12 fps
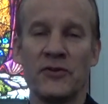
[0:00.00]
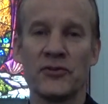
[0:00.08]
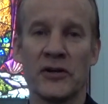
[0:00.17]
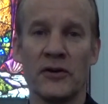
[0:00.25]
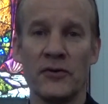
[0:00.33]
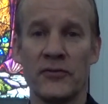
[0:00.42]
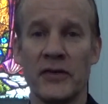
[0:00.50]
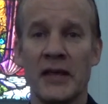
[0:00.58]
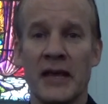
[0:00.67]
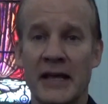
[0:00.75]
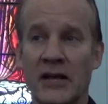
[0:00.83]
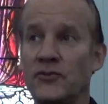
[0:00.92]
Charles,
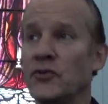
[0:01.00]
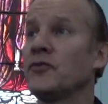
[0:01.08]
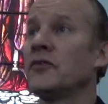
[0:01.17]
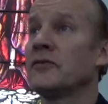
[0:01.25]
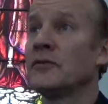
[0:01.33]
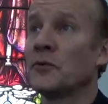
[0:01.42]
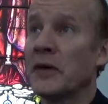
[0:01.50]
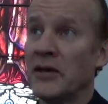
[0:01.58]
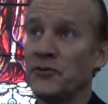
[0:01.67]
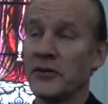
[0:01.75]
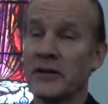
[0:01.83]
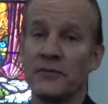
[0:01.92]
and I chose this
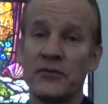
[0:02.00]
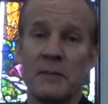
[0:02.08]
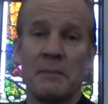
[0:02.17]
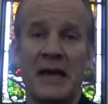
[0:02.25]
location of St.